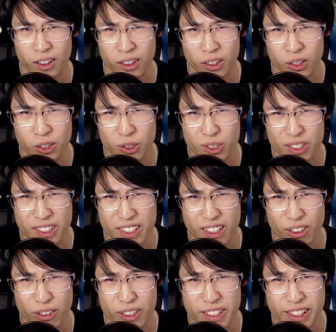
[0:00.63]
You
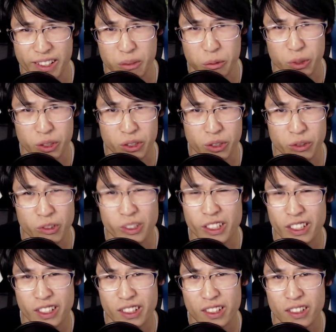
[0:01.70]
seriously want to do
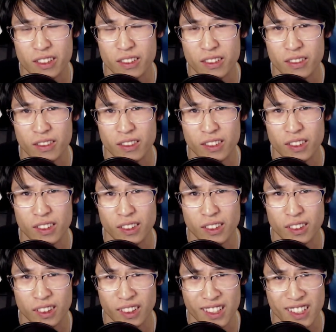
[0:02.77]
this?
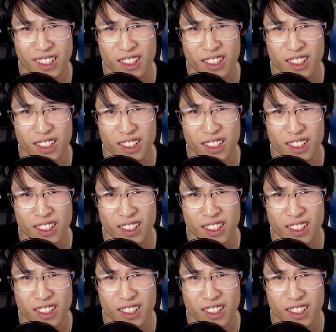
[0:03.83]
Let's get